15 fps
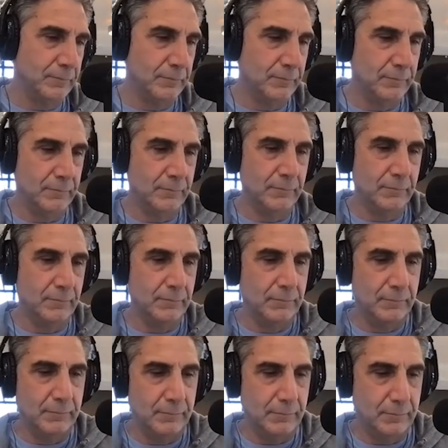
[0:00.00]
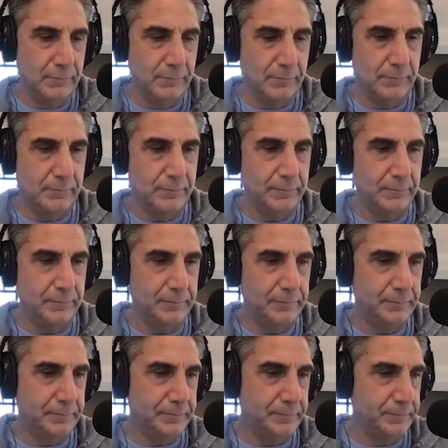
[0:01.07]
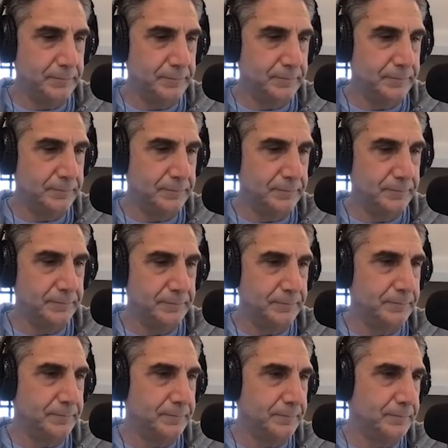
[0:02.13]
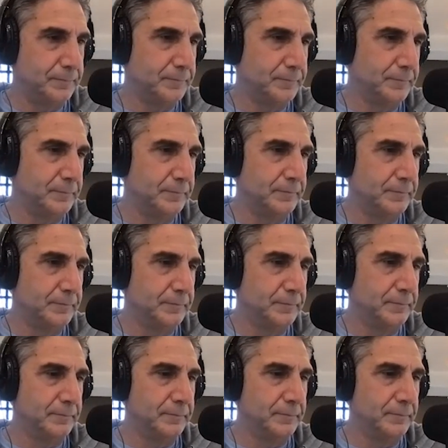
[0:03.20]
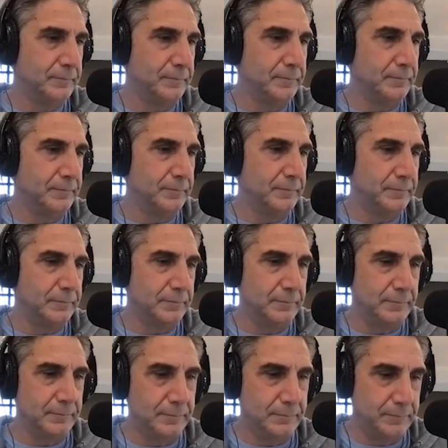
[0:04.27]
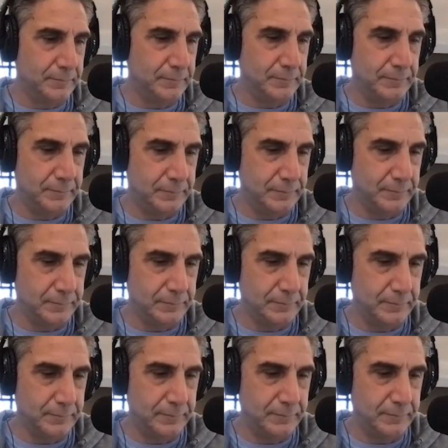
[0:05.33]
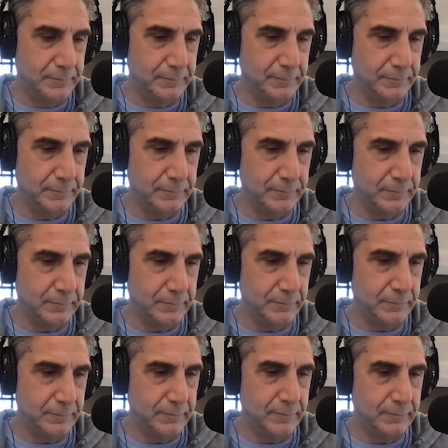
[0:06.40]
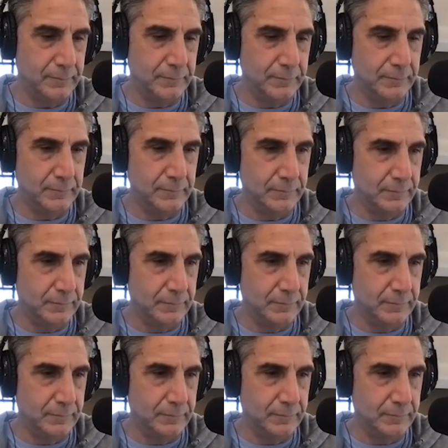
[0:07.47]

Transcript: (silent)